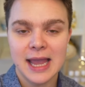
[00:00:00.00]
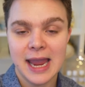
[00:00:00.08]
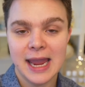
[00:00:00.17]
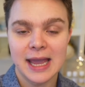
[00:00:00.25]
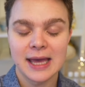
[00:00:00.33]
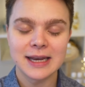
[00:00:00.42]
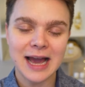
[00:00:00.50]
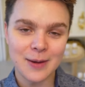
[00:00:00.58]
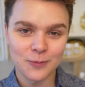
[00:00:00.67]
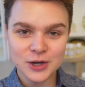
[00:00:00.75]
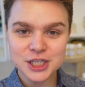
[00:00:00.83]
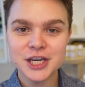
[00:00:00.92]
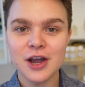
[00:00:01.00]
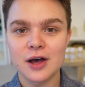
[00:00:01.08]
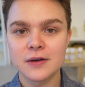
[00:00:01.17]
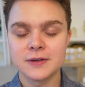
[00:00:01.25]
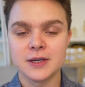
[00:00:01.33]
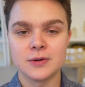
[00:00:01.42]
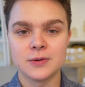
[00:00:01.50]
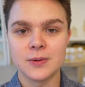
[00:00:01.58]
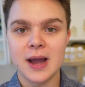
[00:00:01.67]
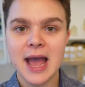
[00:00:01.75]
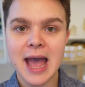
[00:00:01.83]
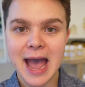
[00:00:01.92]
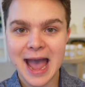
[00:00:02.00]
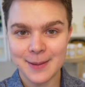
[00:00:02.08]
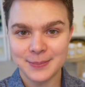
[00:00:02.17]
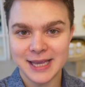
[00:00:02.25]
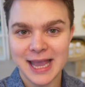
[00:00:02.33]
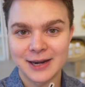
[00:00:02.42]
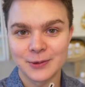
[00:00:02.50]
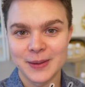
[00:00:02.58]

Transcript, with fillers: and I'm wishing all of you happy candle